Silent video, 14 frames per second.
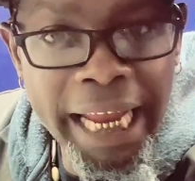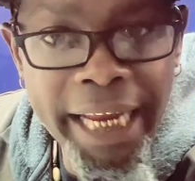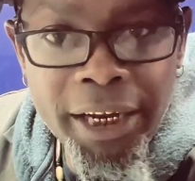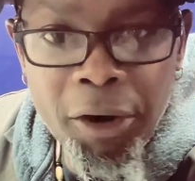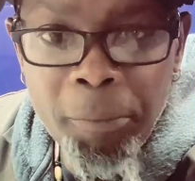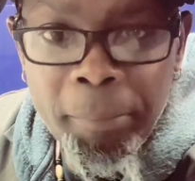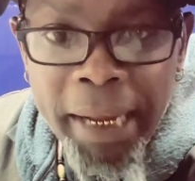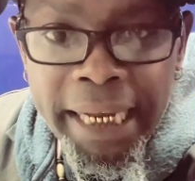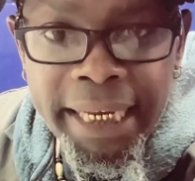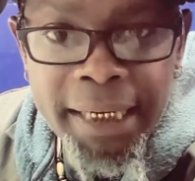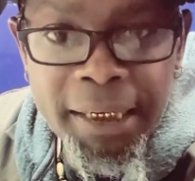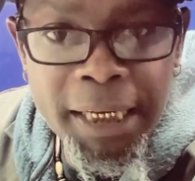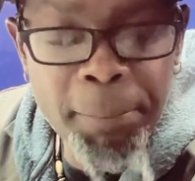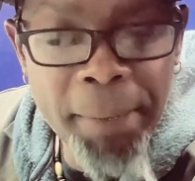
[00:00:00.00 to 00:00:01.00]
Hey, go
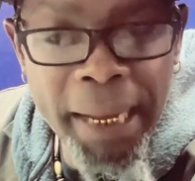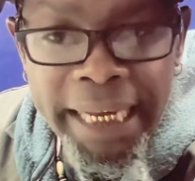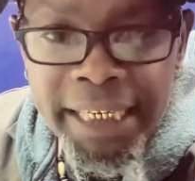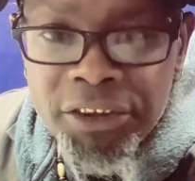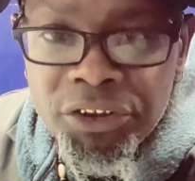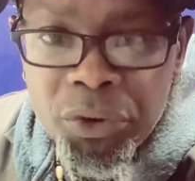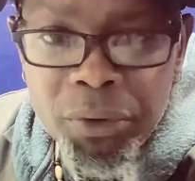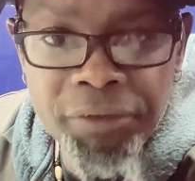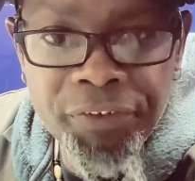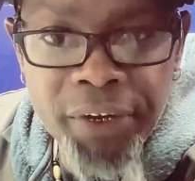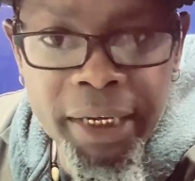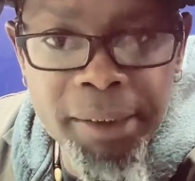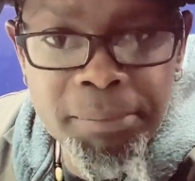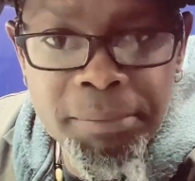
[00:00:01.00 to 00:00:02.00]
back, get back into
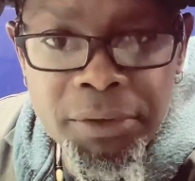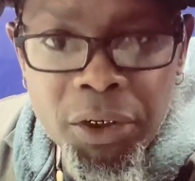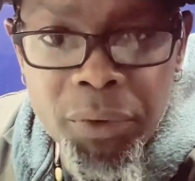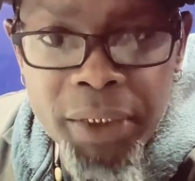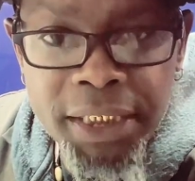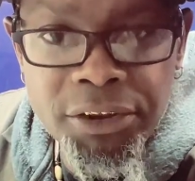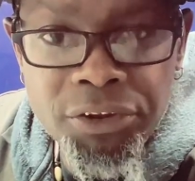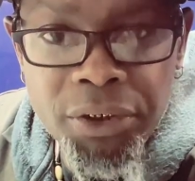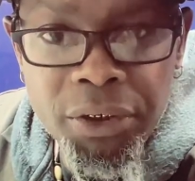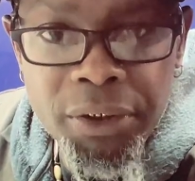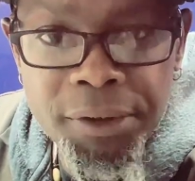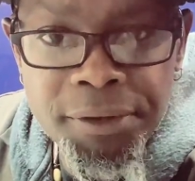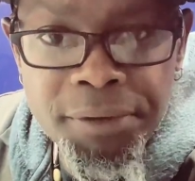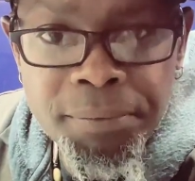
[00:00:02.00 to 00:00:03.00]
it, fam. Don't get
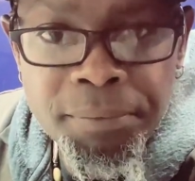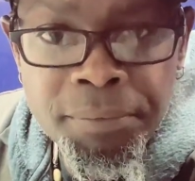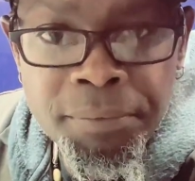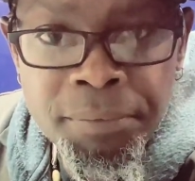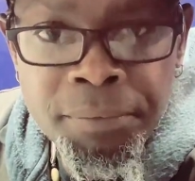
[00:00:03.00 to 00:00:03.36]
discouraged.